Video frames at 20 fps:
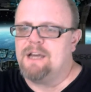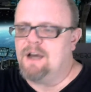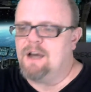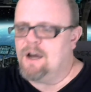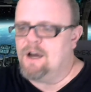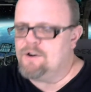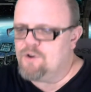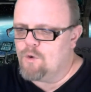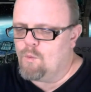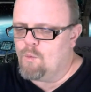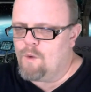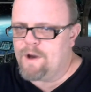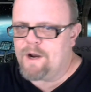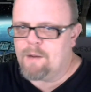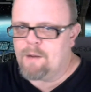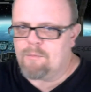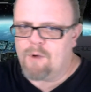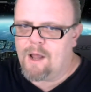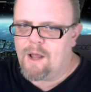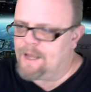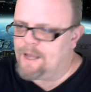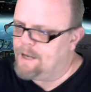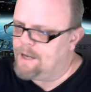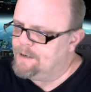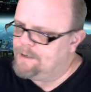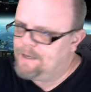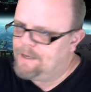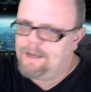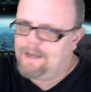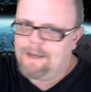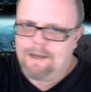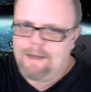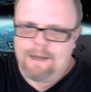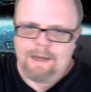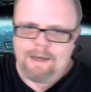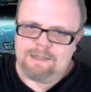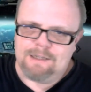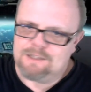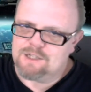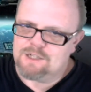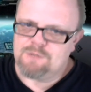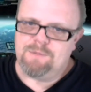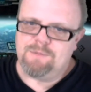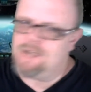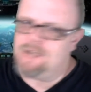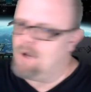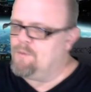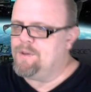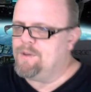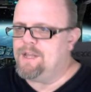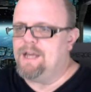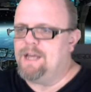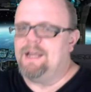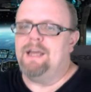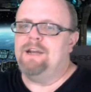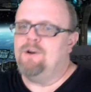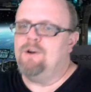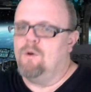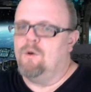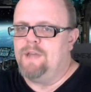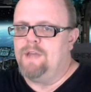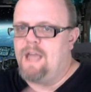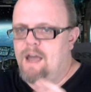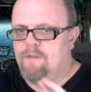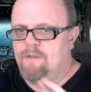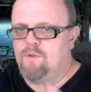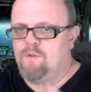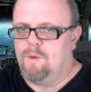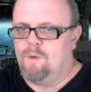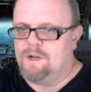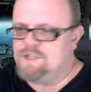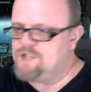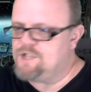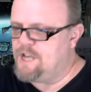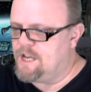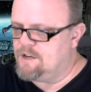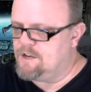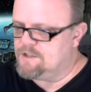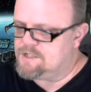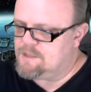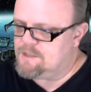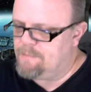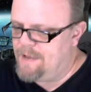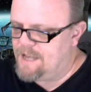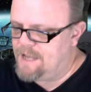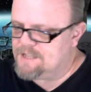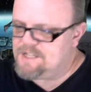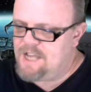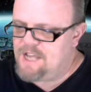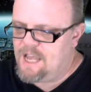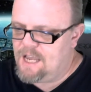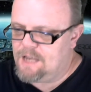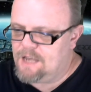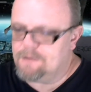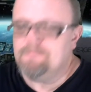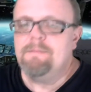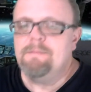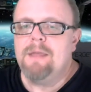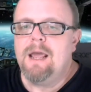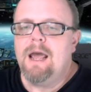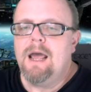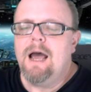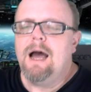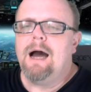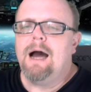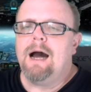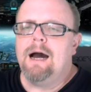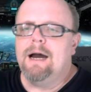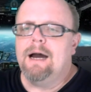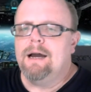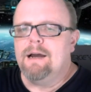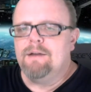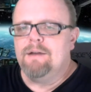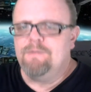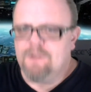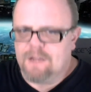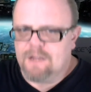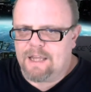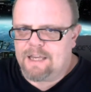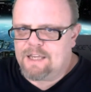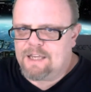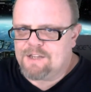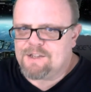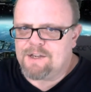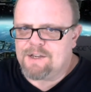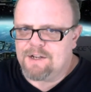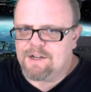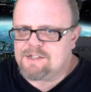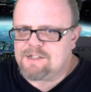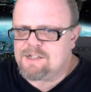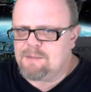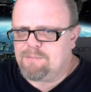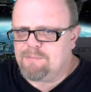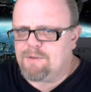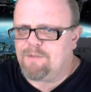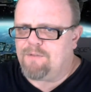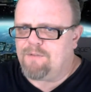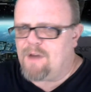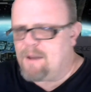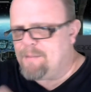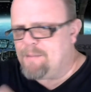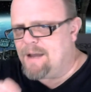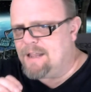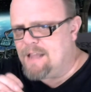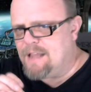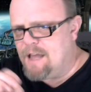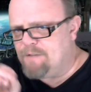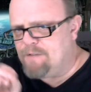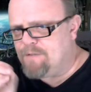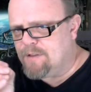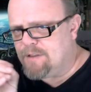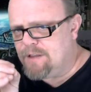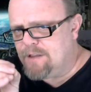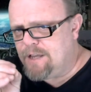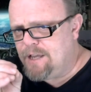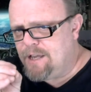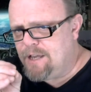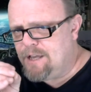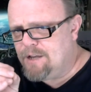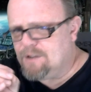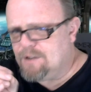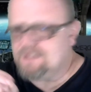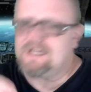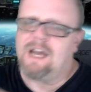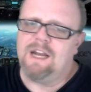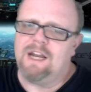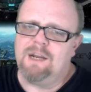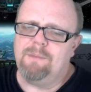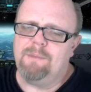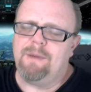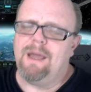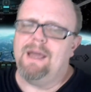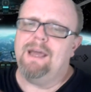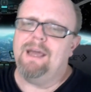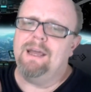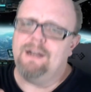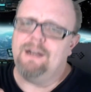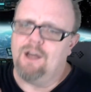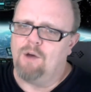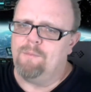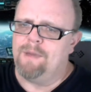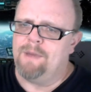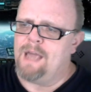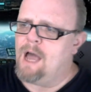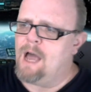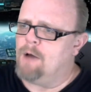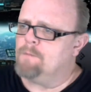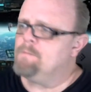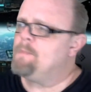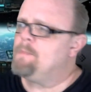under one umbrella and just be done with it and only have the one channel to maintain. I feel like it's going to simplify my life a little tiny bit and help me out.